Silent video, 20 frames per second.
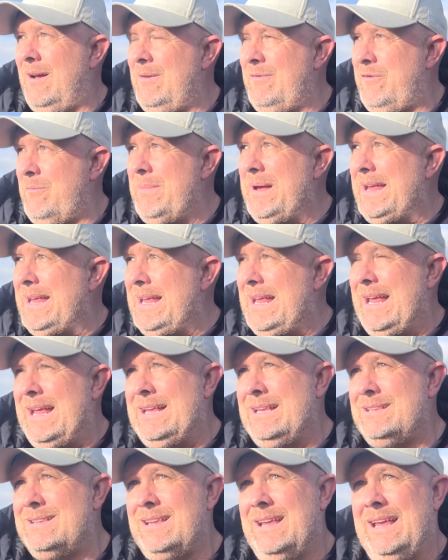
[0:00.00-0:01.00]
for me,
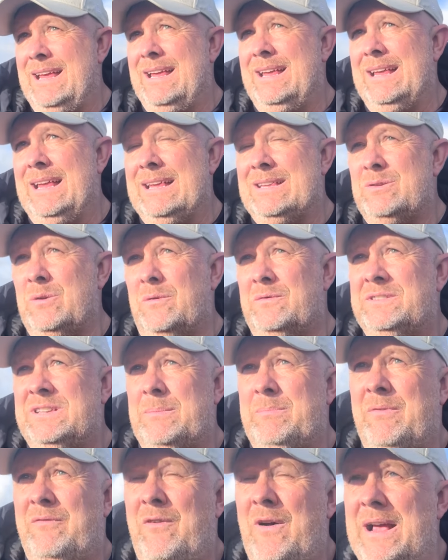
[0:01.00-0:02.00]
he sort of
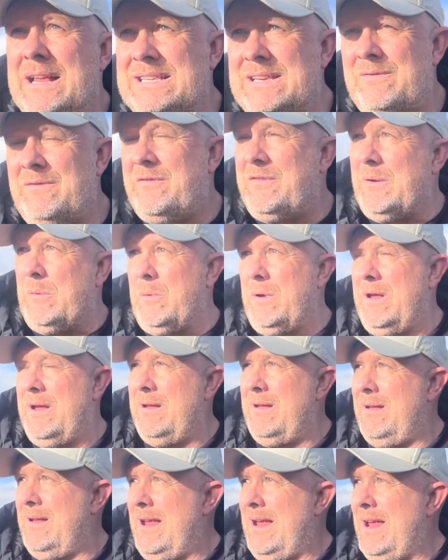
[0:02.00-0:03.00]
typifies everything
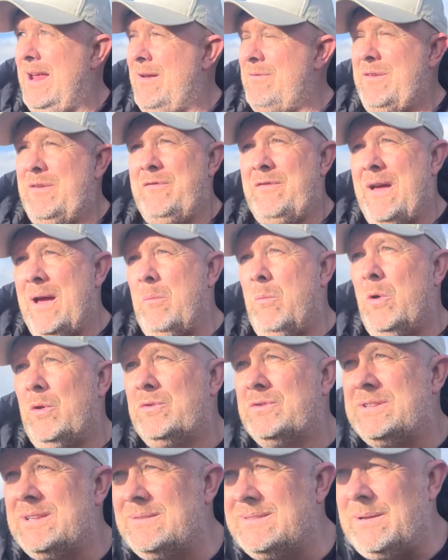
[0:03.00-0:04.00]
every fan
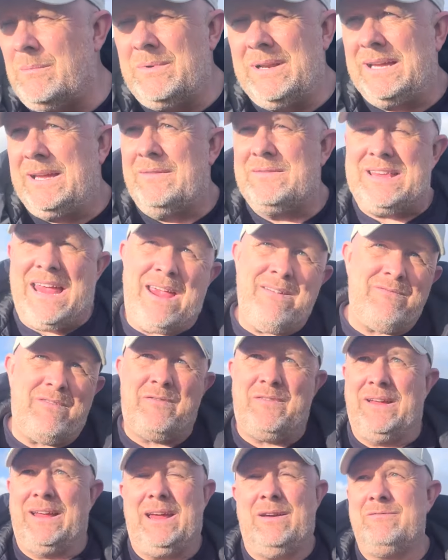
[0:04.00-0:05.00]
wants. Someone who gives
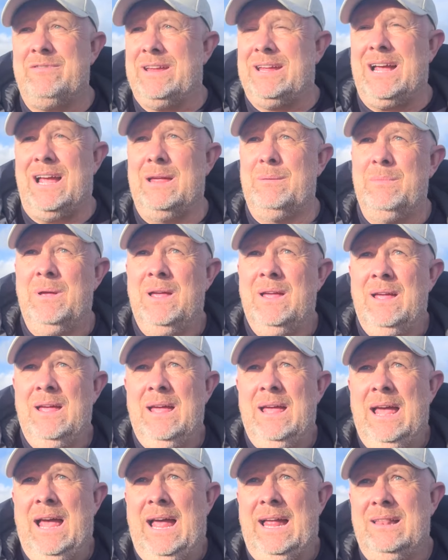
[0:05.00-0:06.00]
everything, every game.
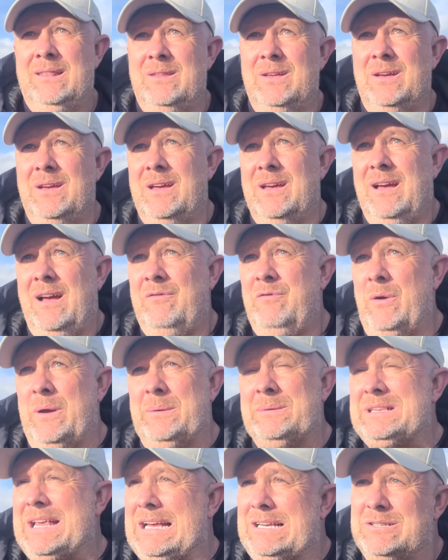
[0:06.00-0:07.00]
And I thought
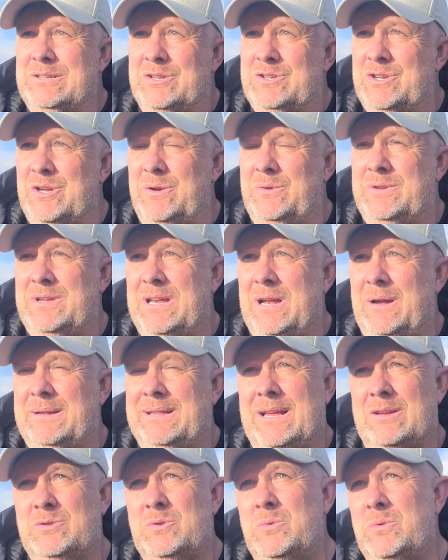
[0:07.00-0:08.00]
he was excellent, Jude. You know, he
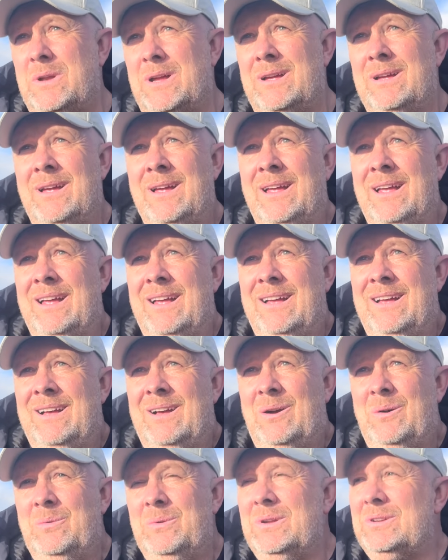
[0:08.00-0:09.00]
does all the
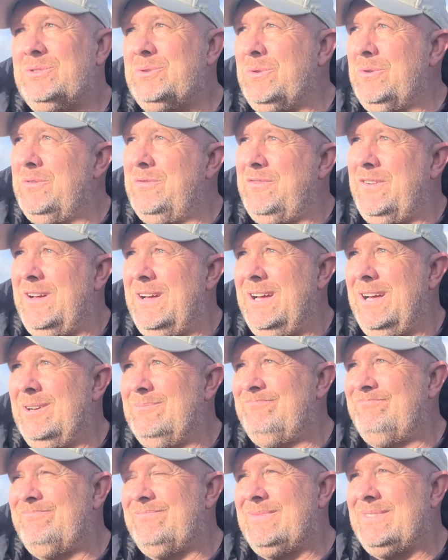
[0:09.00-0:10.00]
sort of
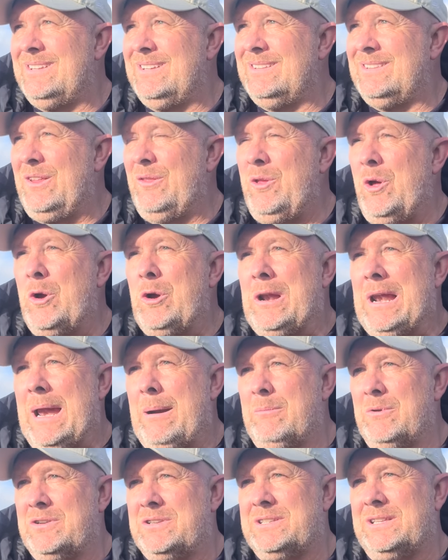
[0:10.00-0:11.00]
the non-glamorous